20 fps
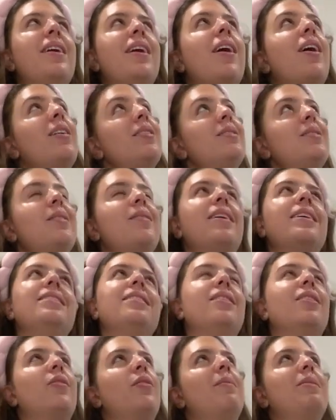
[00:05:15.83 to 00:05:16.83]
Also, I
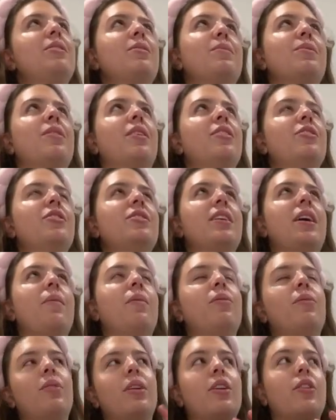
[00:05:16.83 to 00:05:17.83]
didn't go to my dermatologist. I
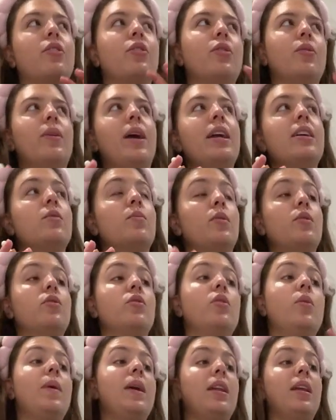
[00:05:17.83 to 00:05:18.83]
went through like Neurex, which
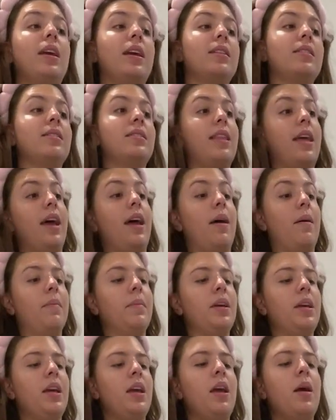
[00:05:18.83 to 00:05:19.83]
no hate against
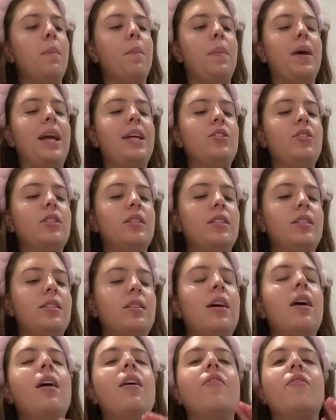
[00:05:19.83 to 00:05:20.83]
them, but I
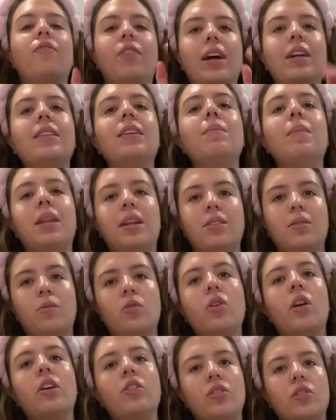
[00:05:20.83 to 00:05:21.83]
just finally made a
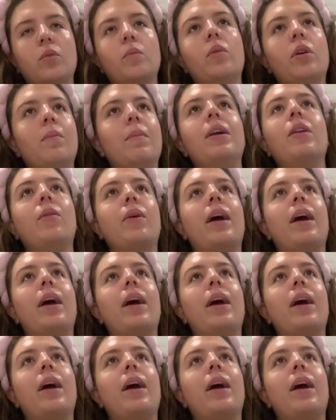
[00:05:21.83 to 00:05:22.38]
dermatologist appointment,